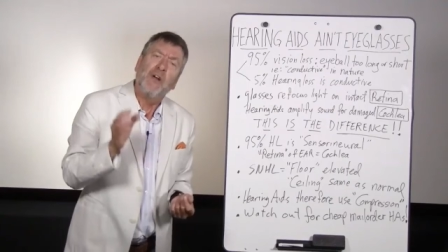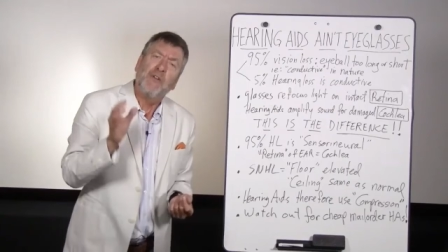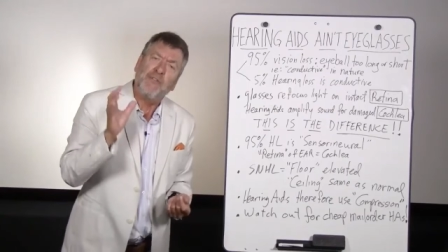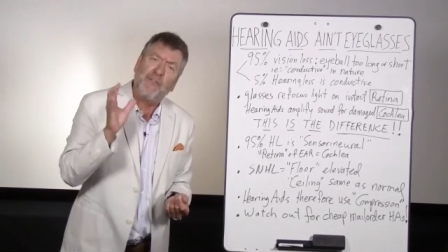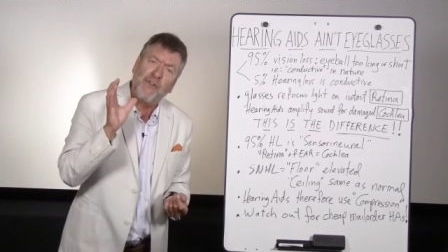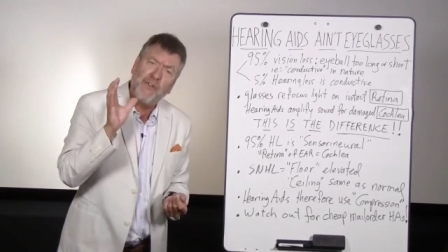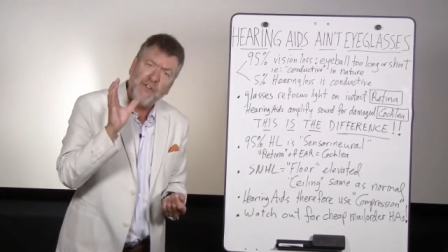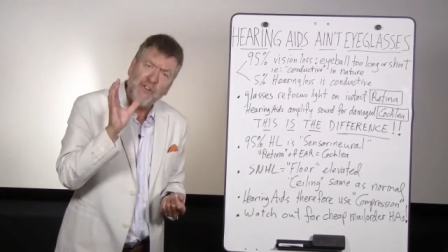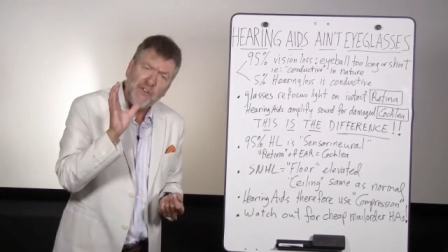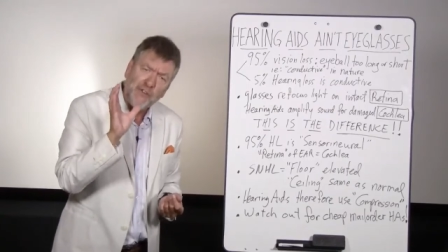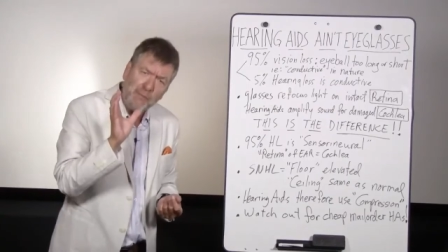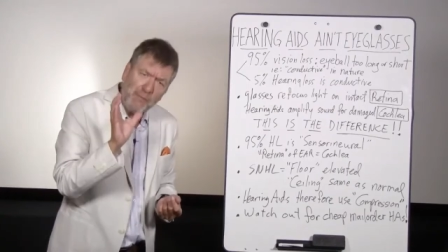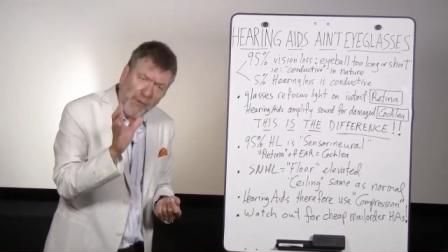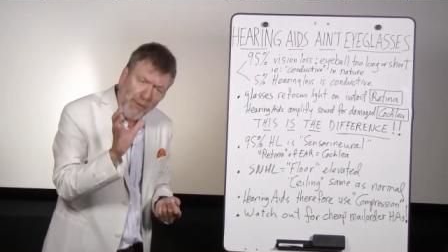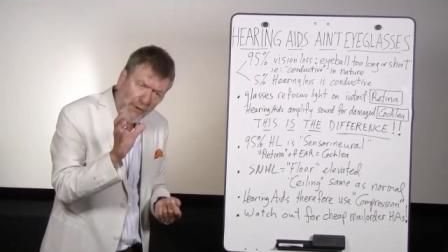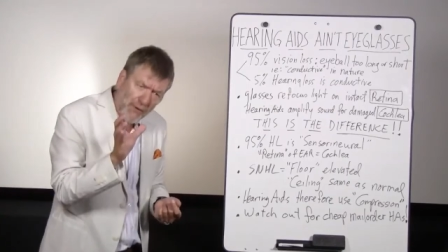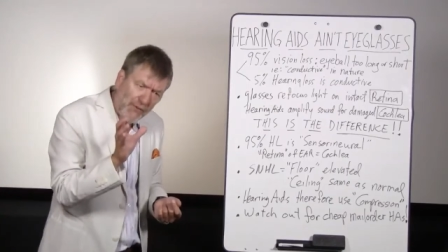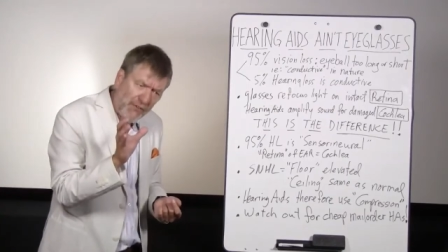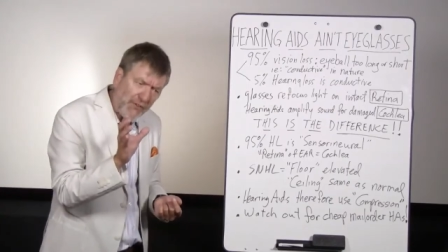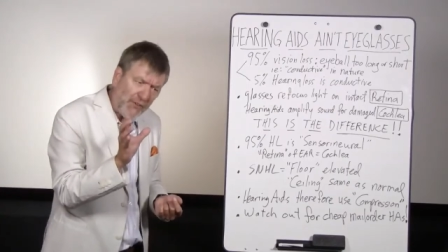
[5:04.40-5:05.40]
For this
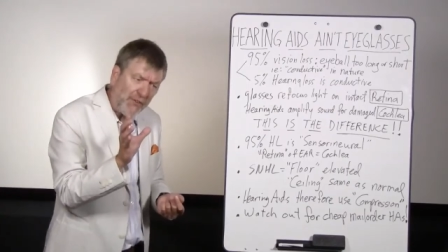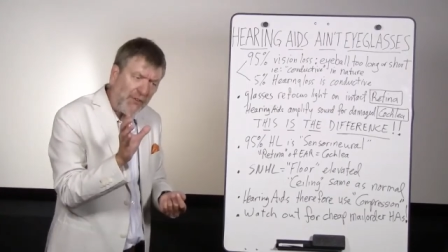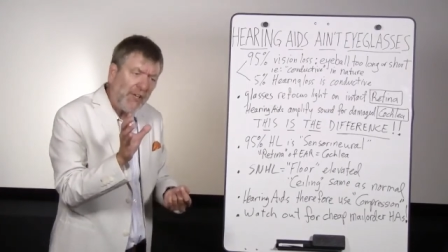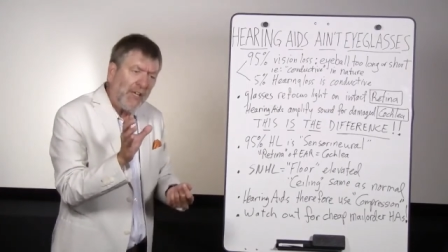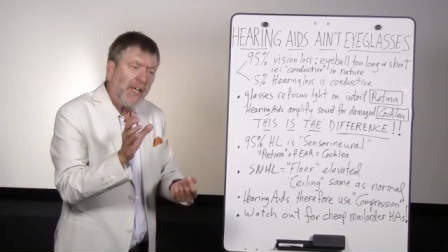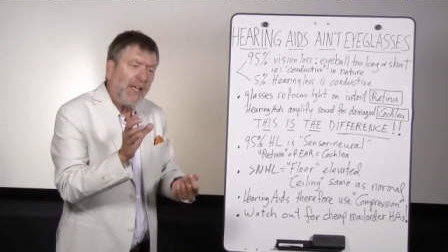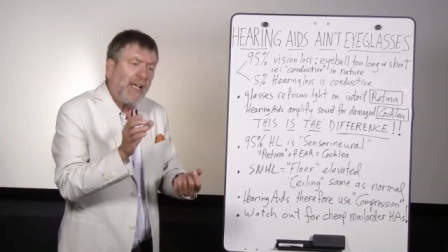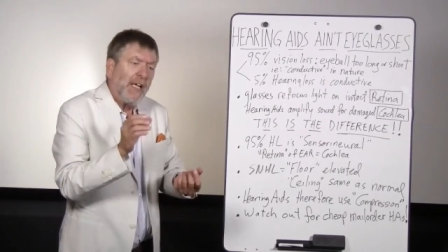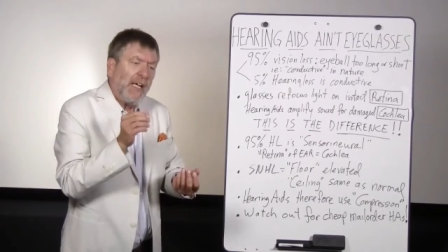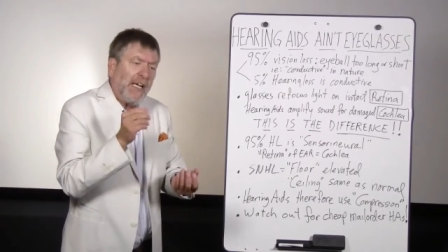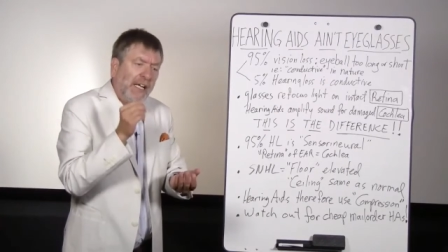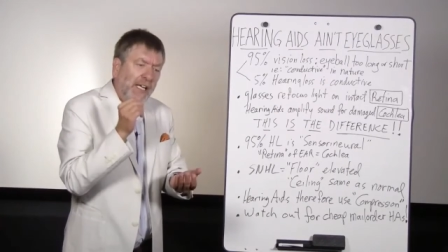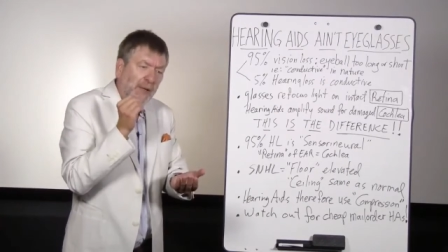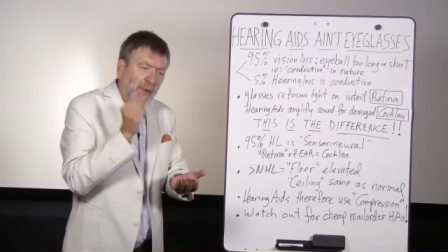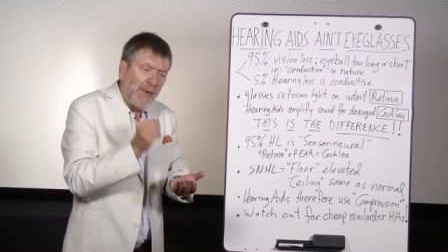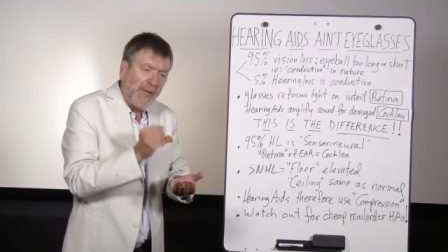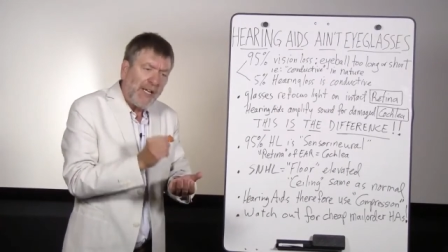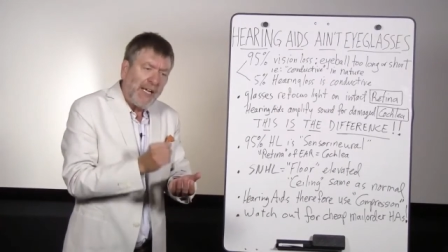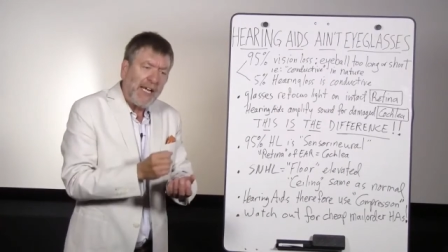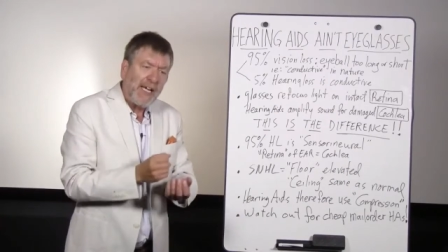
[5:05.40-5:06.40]
person,
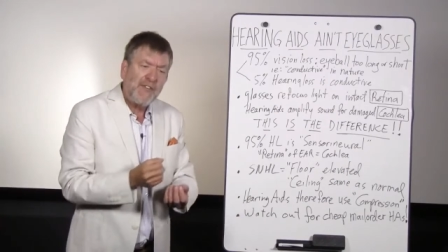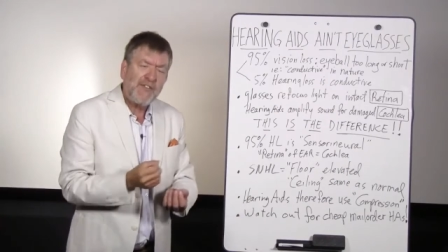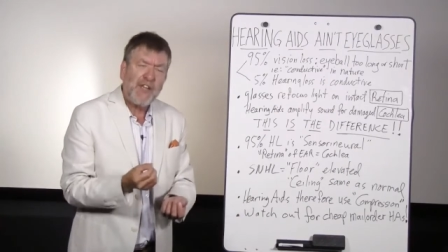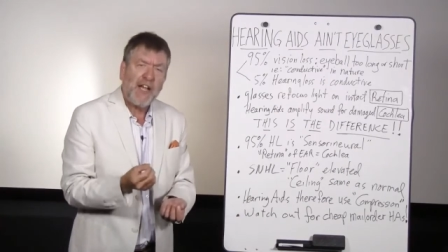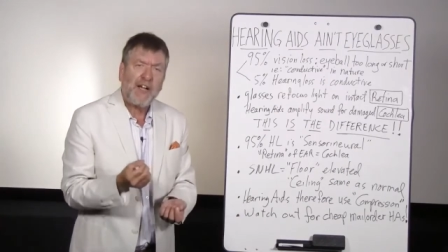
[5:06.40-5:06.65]
hearing aids